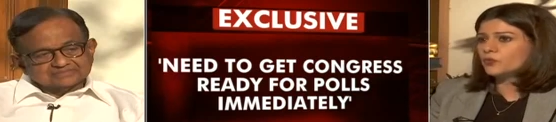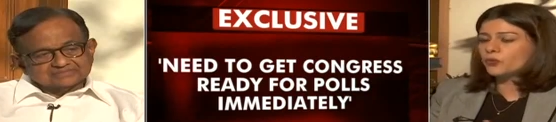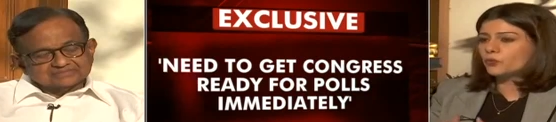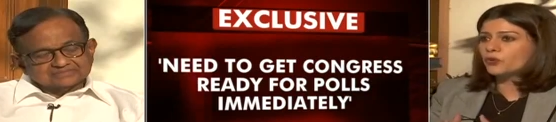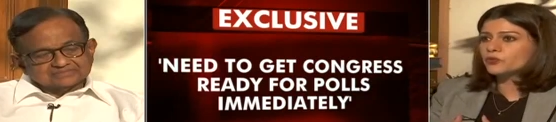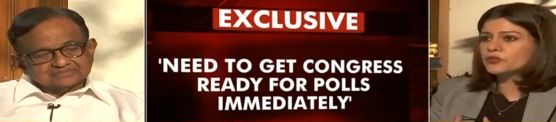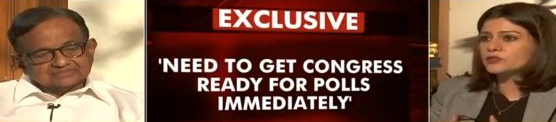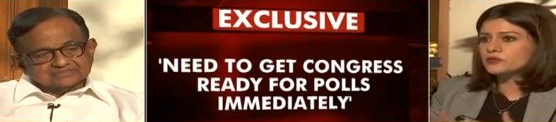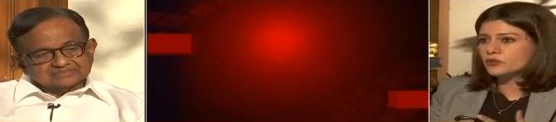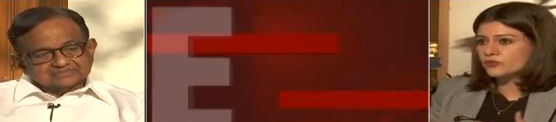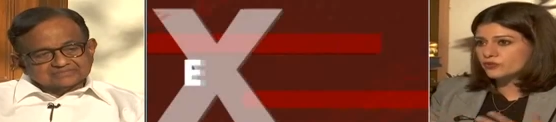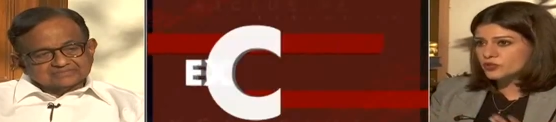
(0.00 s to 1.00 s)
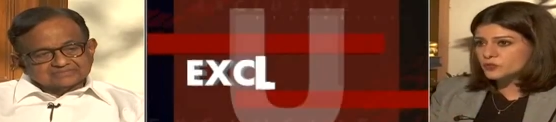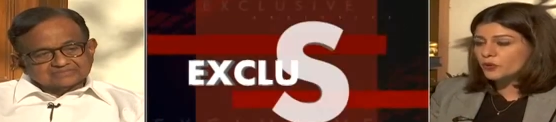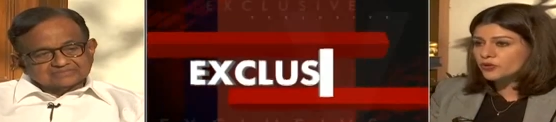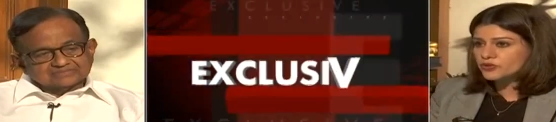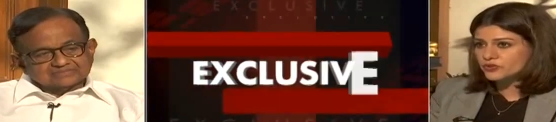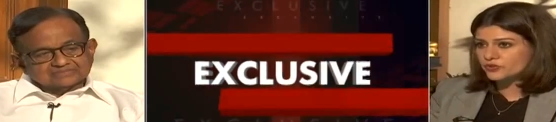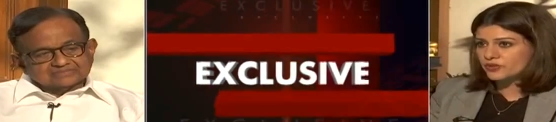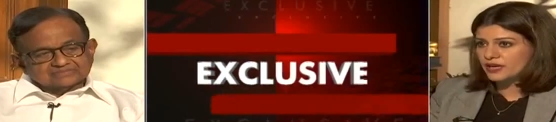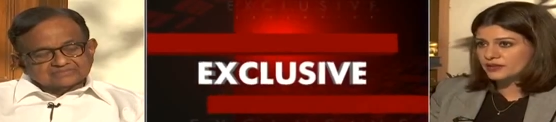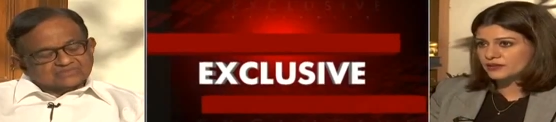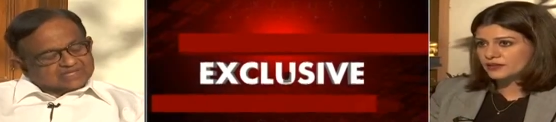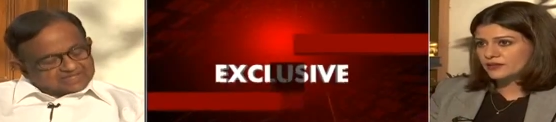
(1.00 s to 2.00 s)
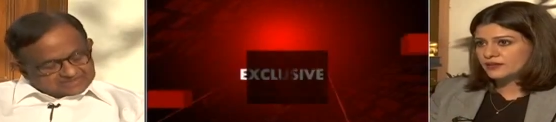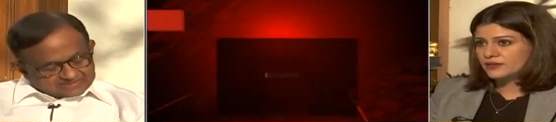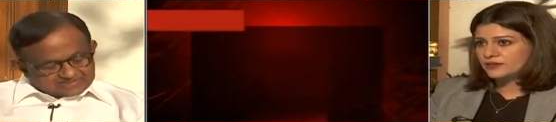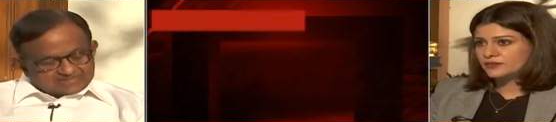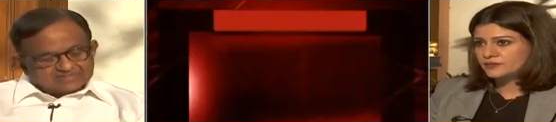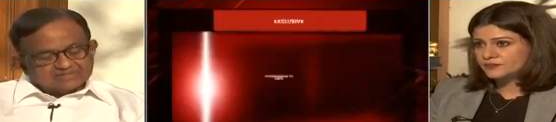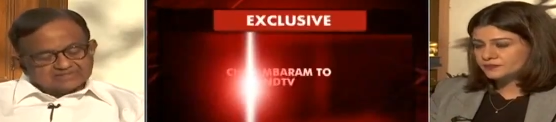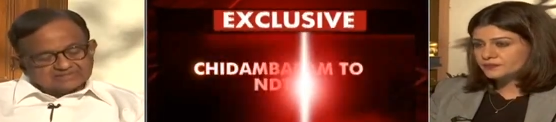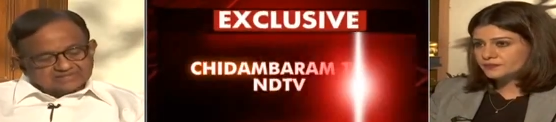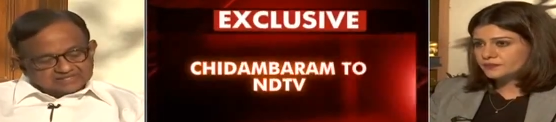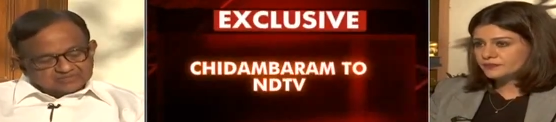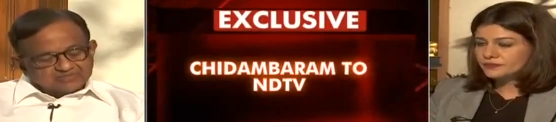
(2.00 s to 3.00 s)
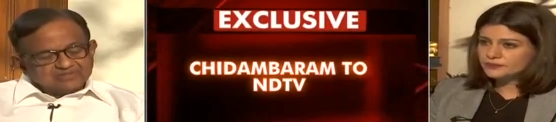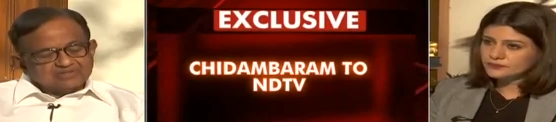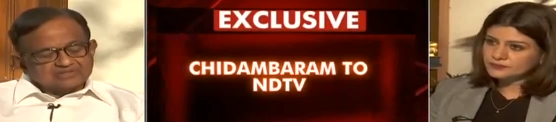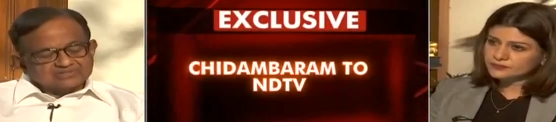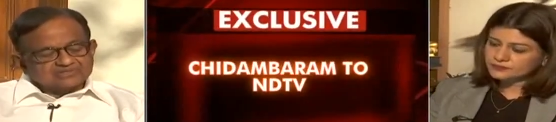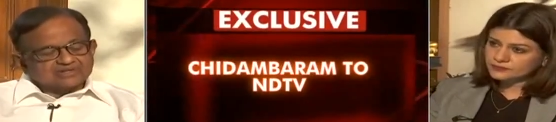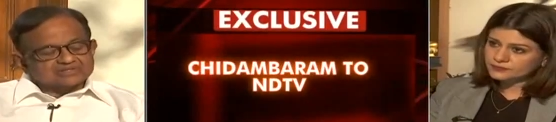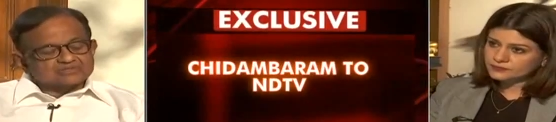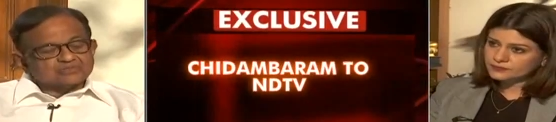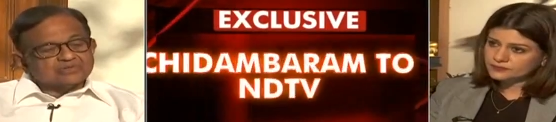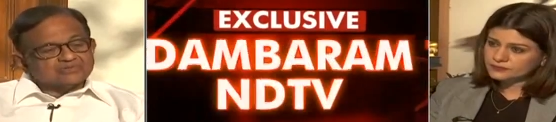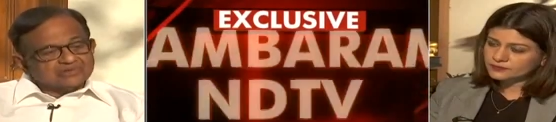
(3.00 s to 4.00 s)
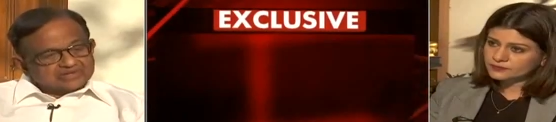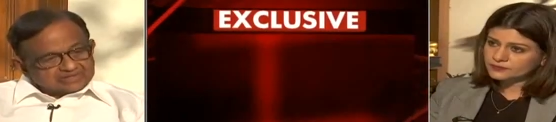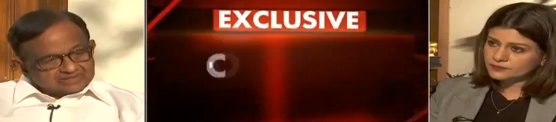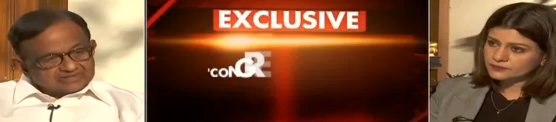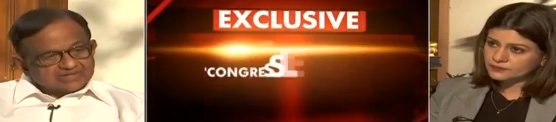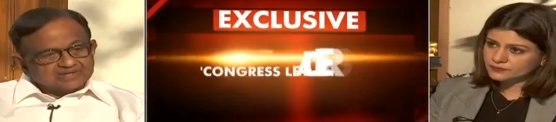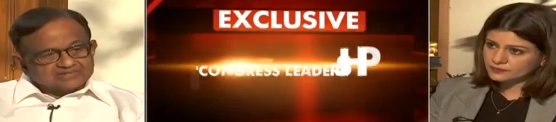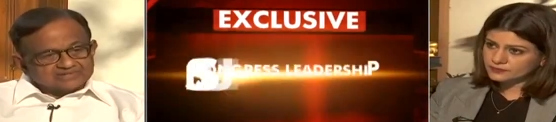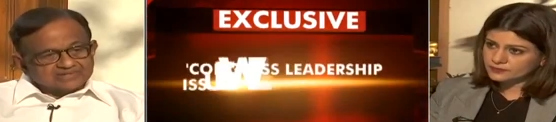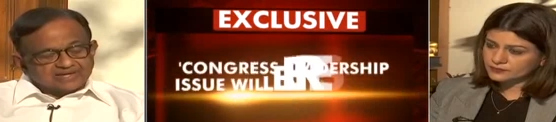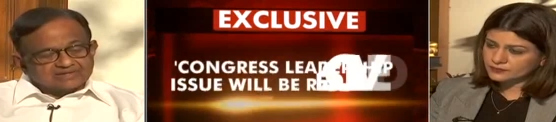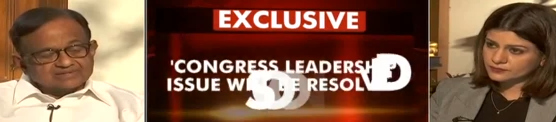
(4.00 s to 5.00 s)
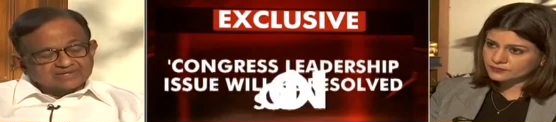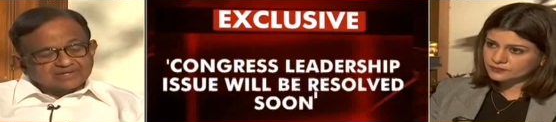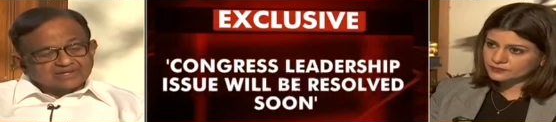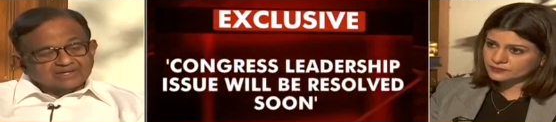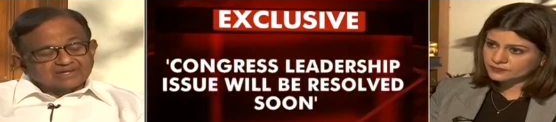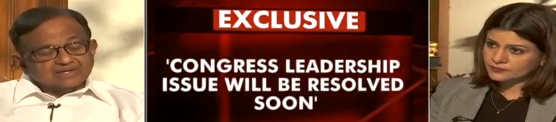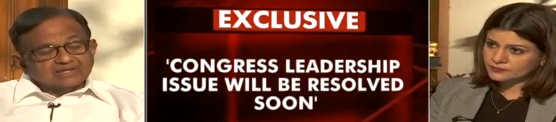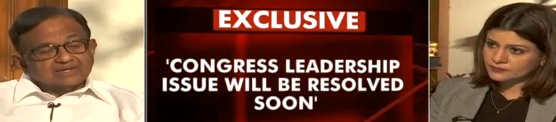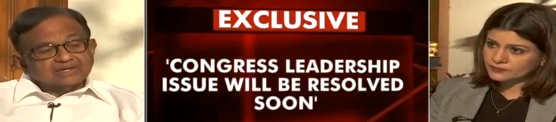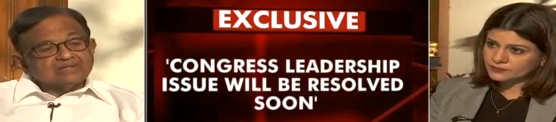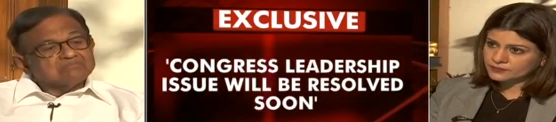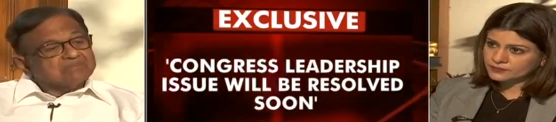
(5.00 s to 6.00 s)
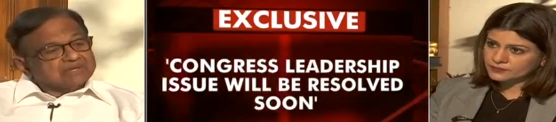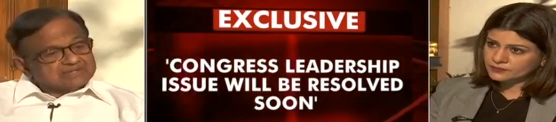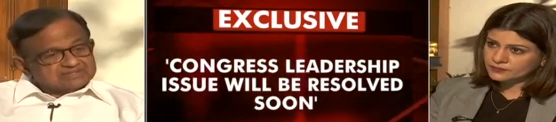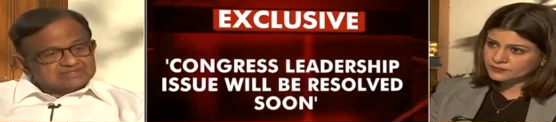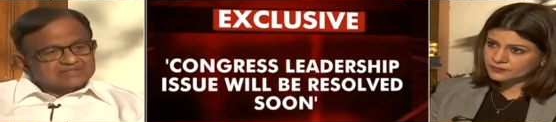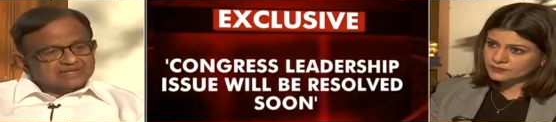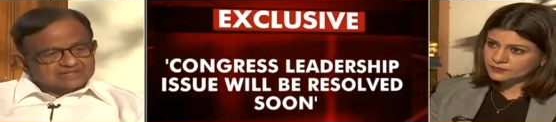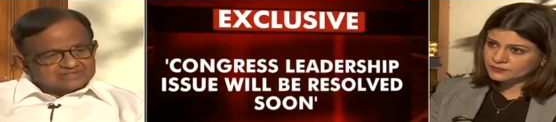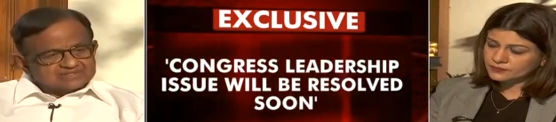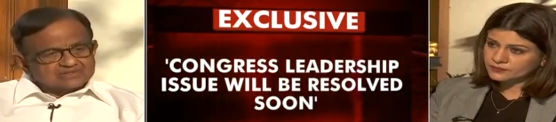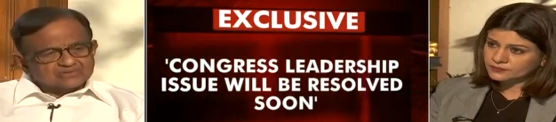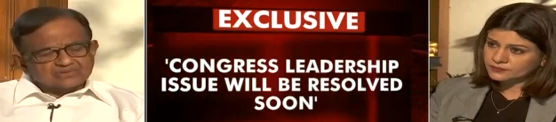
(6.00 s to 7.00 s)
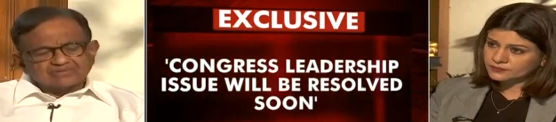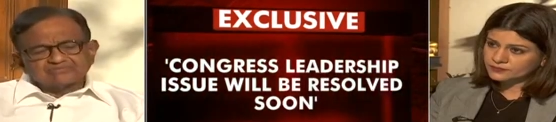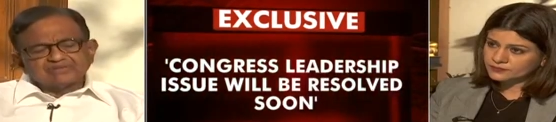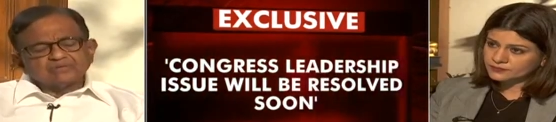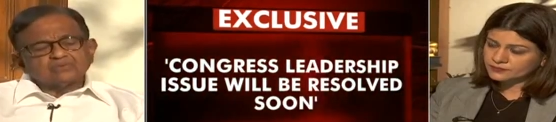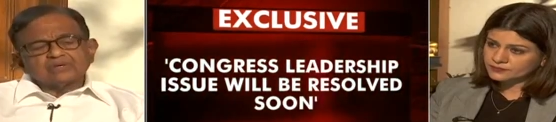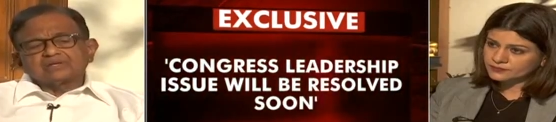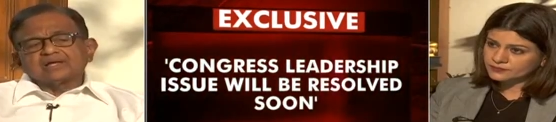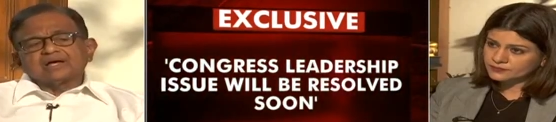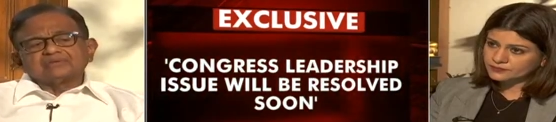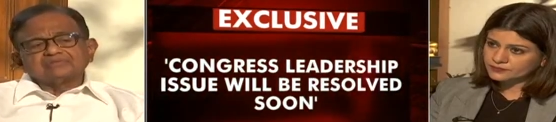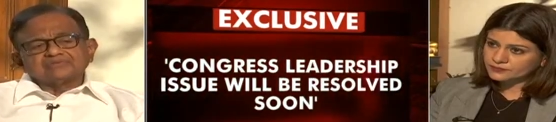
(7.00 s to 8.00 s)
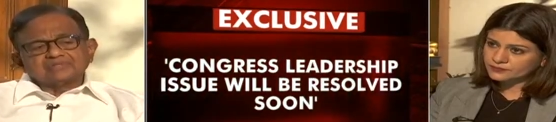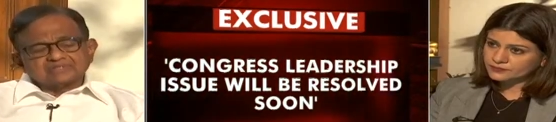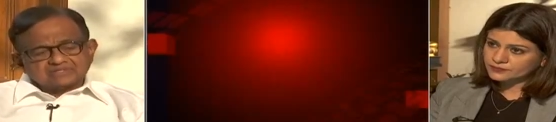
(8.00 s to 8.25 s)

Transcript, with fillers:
Speaker 1: What, what was the sort of response to that? Yes,
Speaker 2: uh, it has been discussed. We recognize that in many states, roughly one half of the